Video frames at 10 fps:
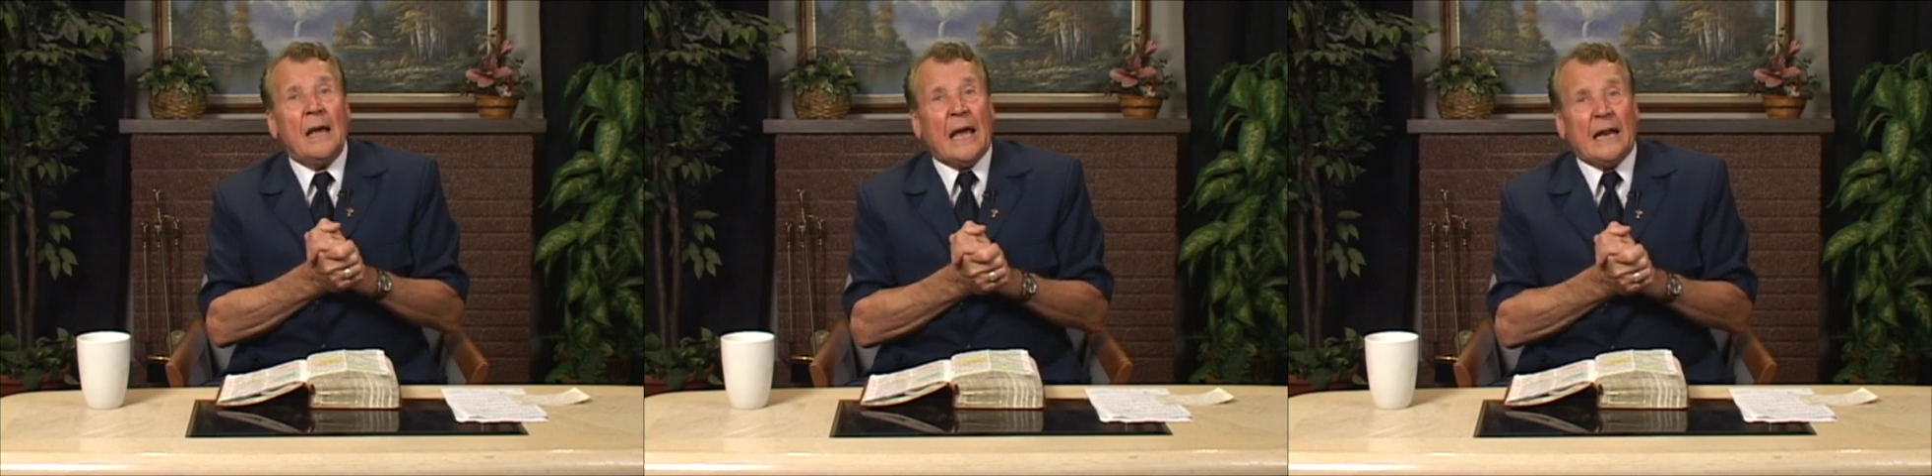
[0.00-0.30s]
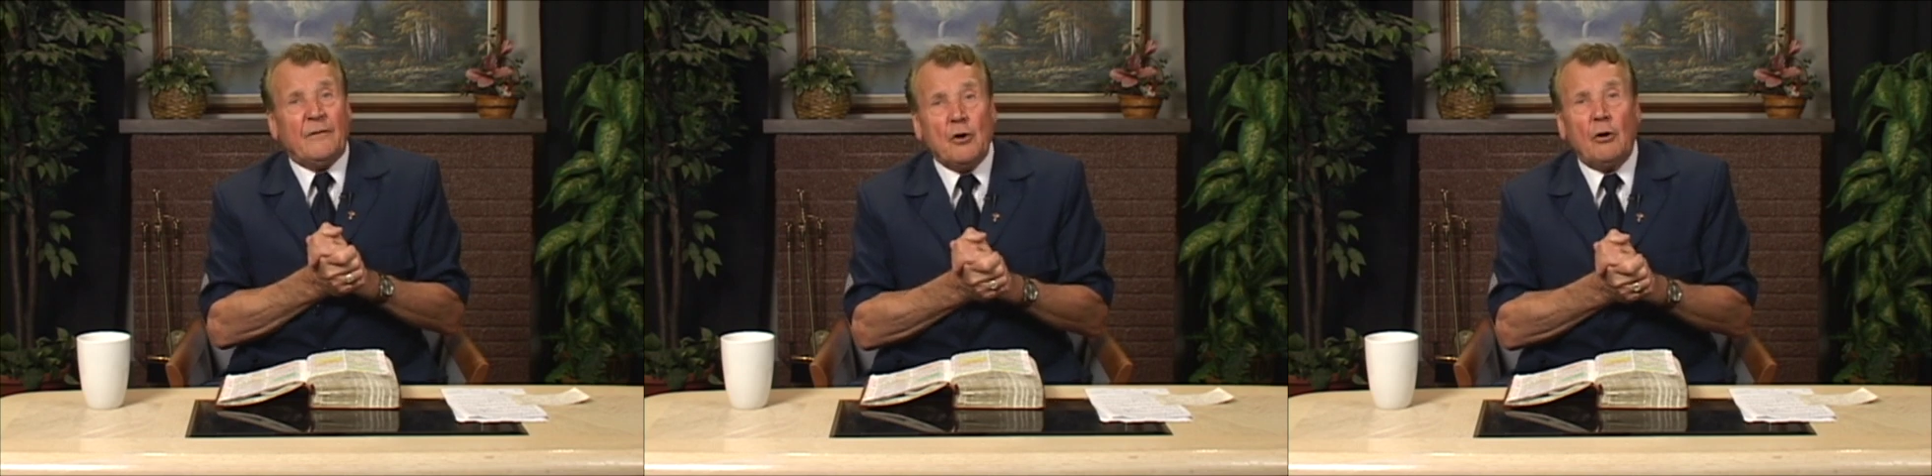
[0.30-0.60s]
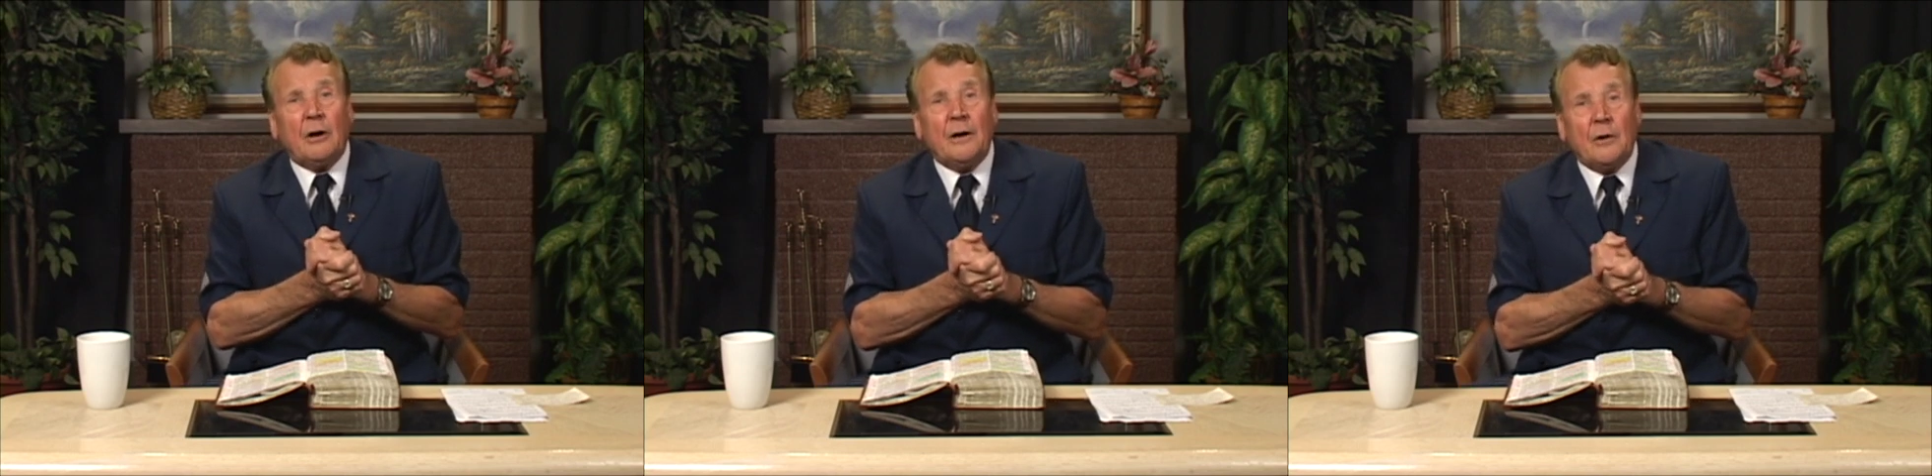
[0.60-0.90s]
And if
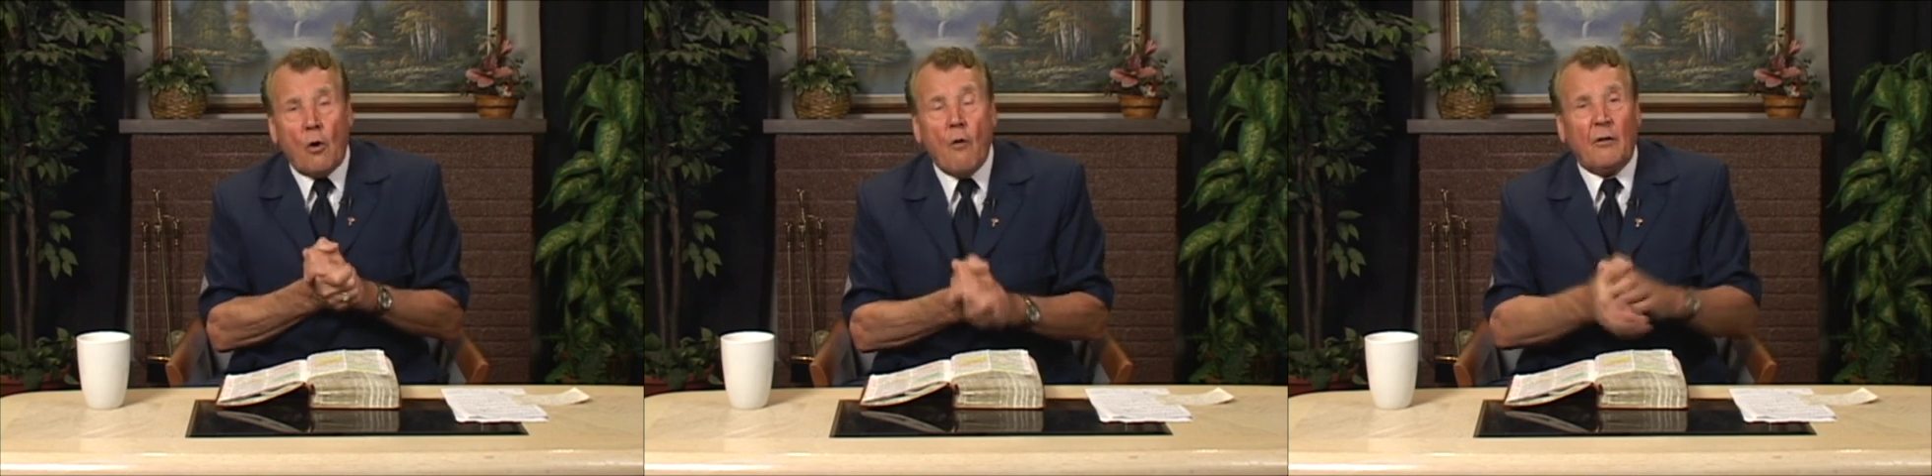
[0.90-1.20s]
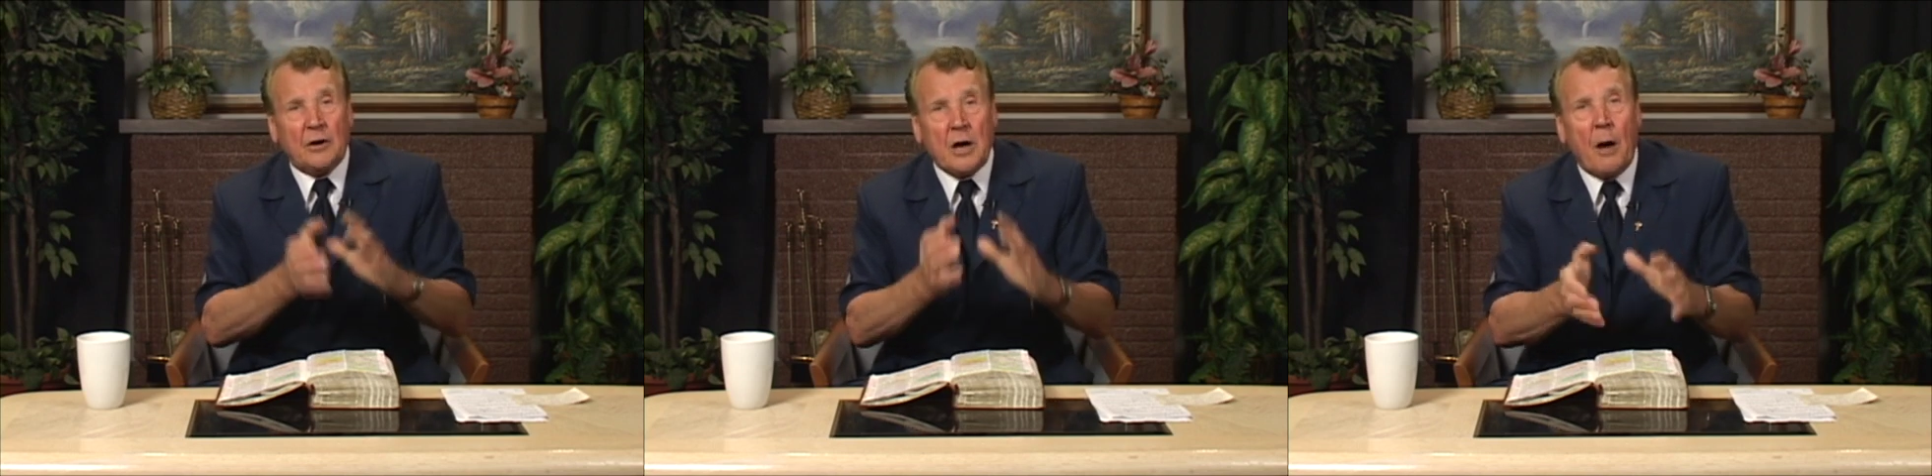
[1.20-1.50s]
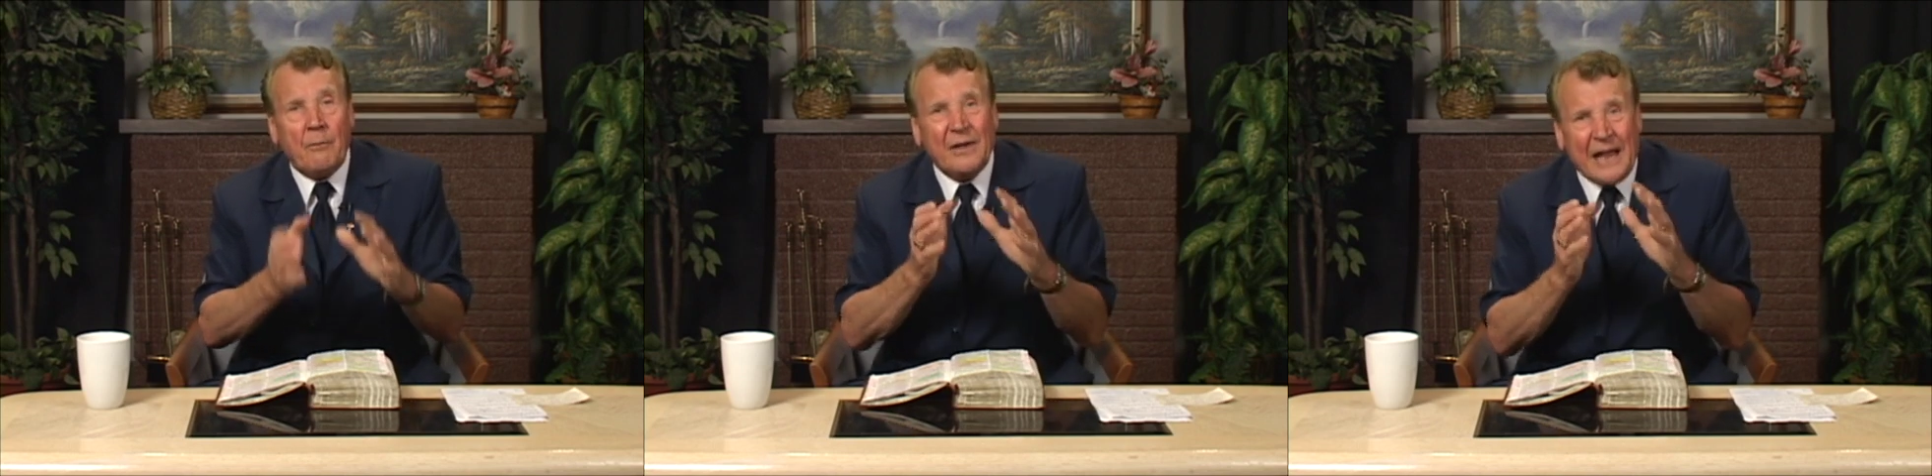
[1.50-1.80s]
you can
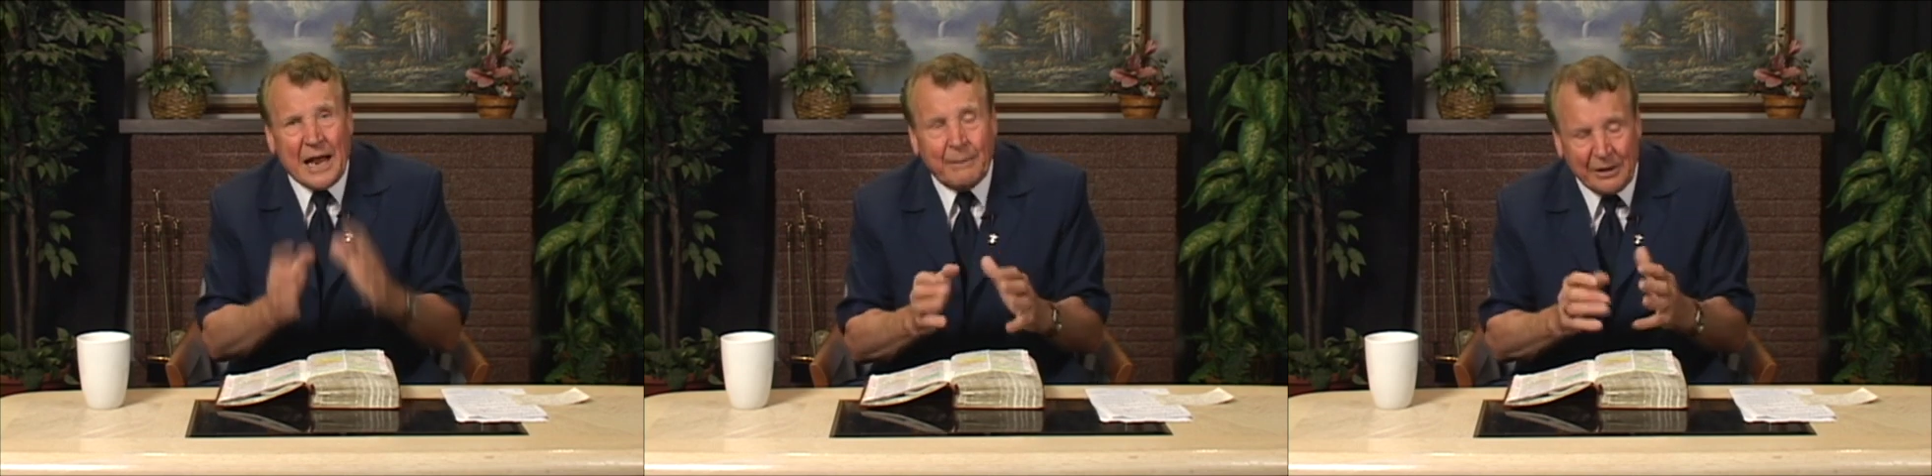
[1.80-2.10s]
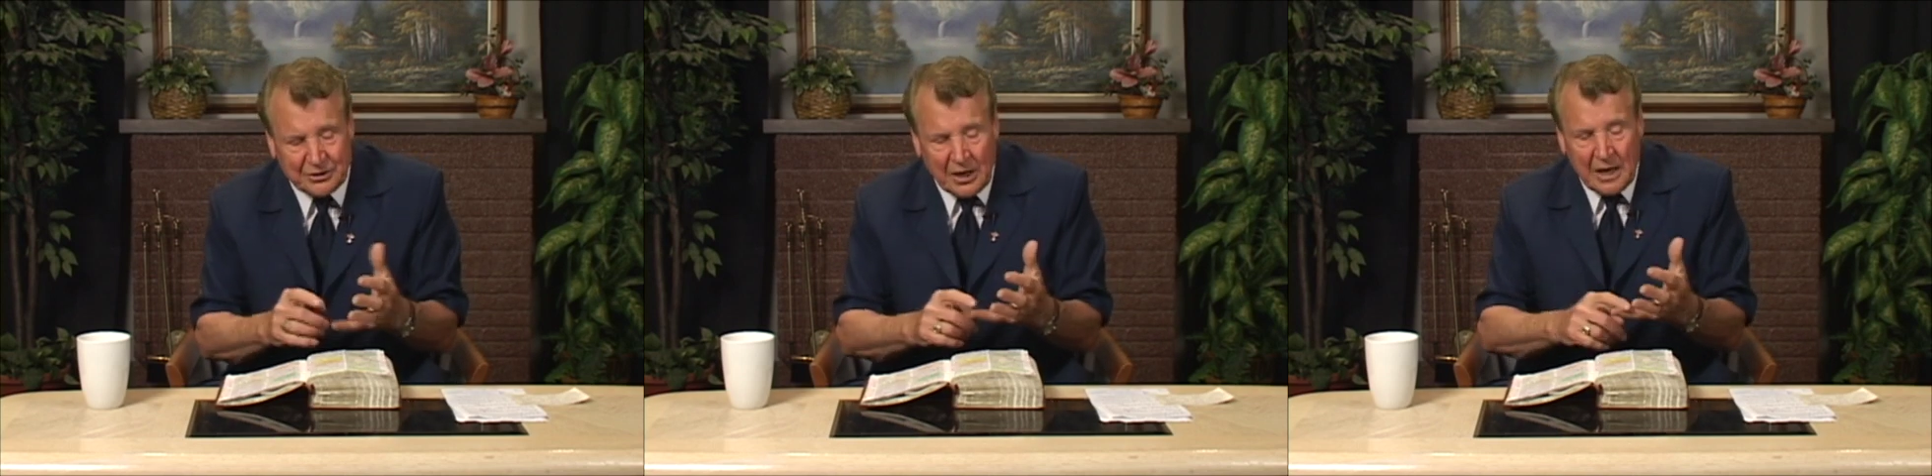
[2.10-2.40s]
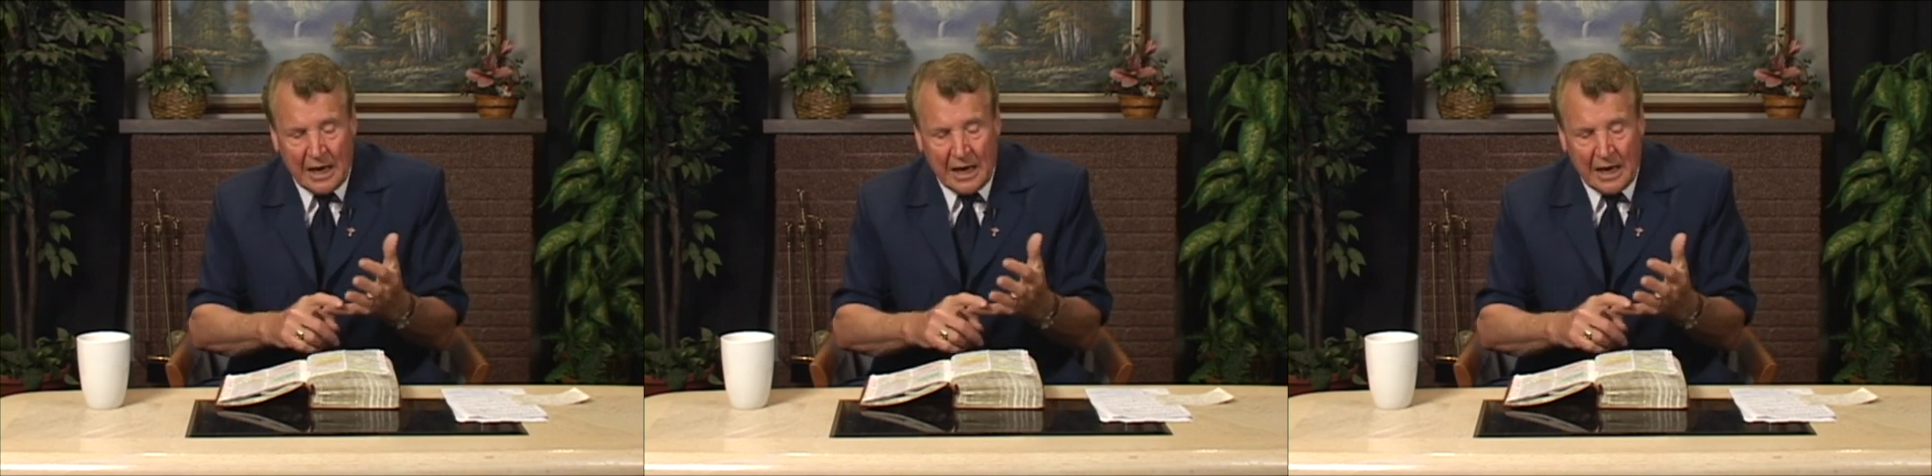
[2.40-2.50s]
overcome the enemies,